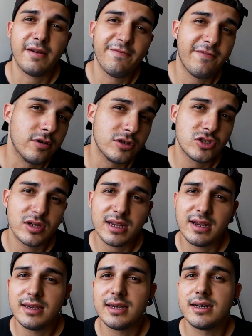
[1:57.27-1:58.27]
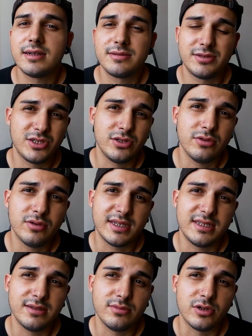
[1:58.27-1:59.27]
Unfortunately are two
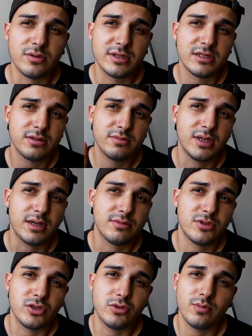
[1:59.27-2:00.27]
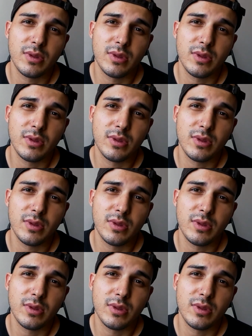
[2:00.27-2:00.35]
at the moment, two,